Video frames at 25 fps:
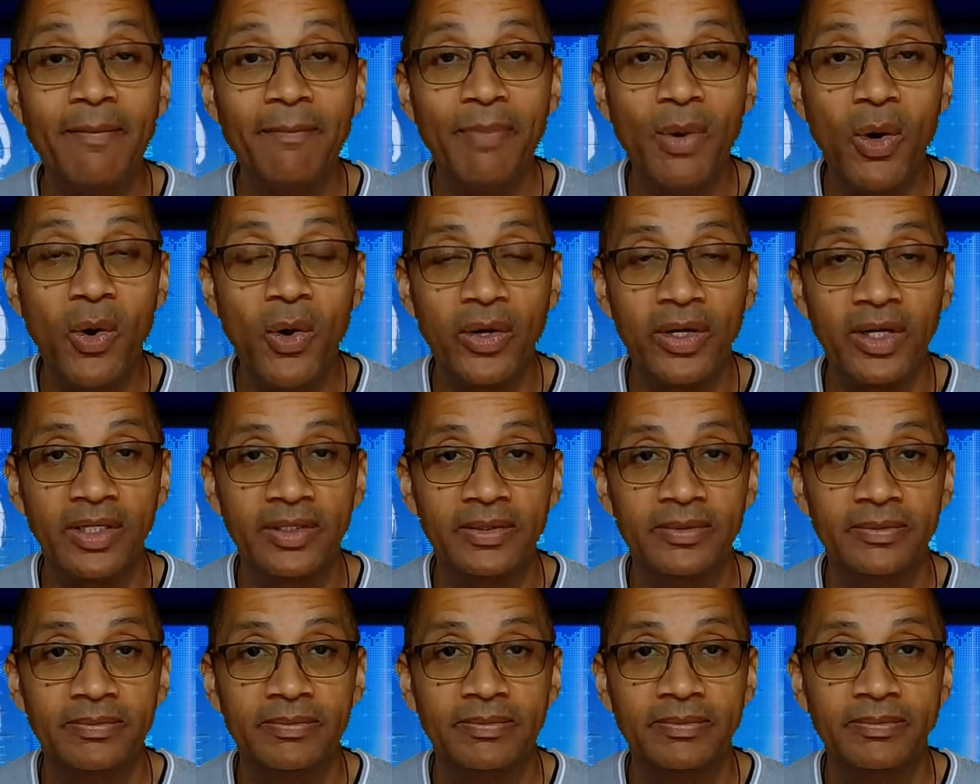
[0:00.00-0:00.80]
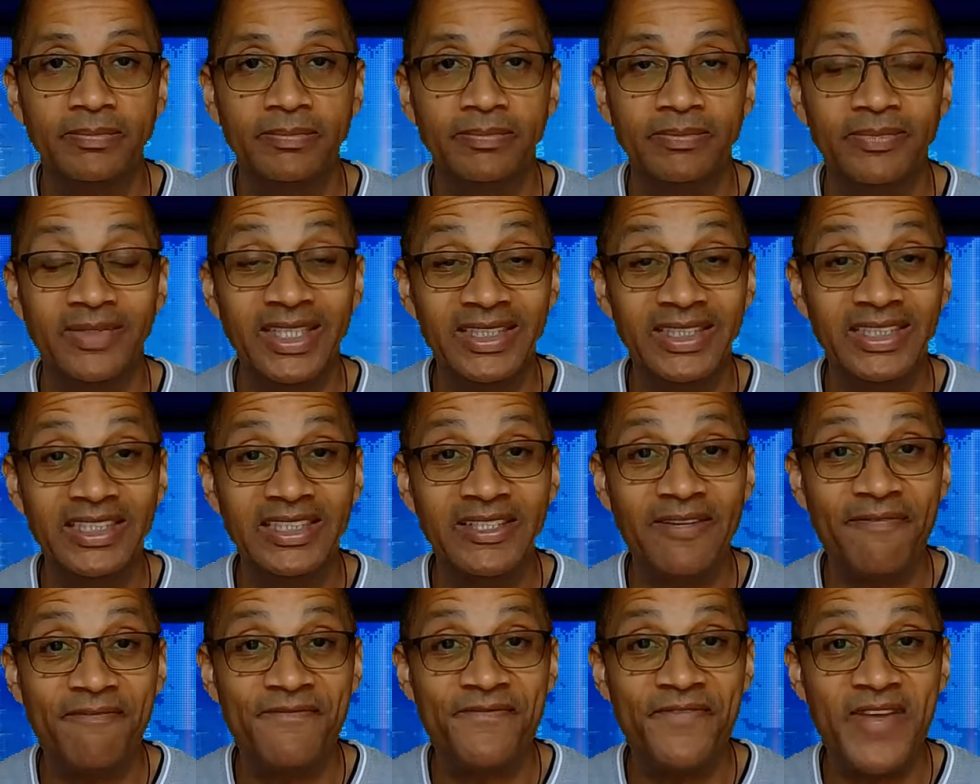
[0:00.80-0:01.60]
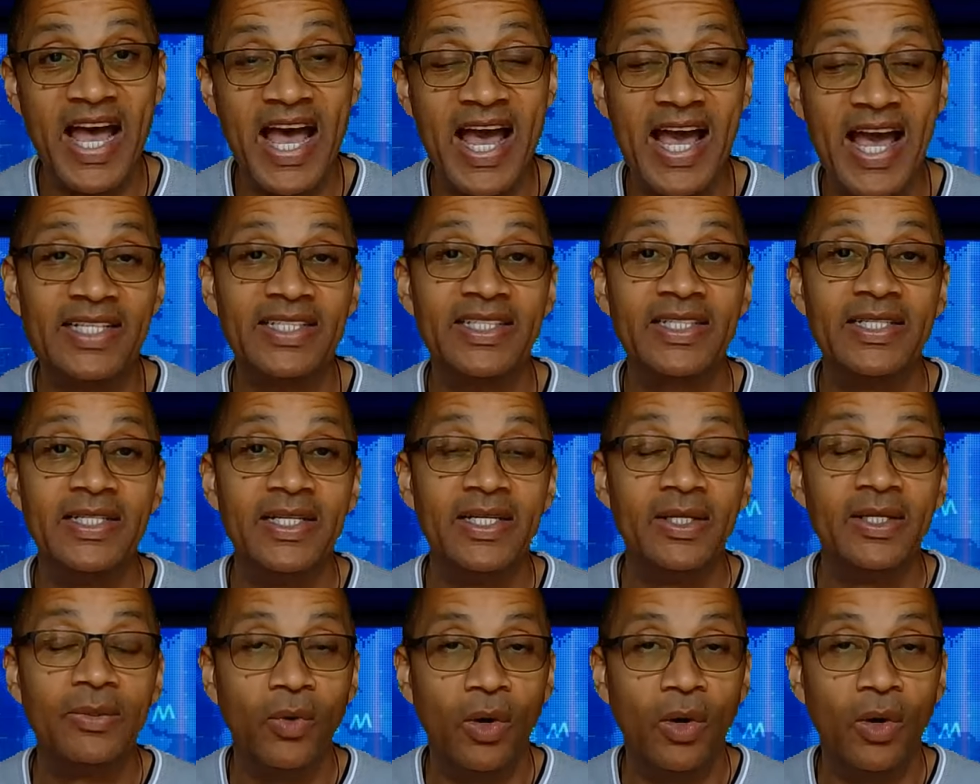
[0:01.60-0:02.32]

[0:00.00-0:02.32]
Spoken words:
at the border. This is a fact.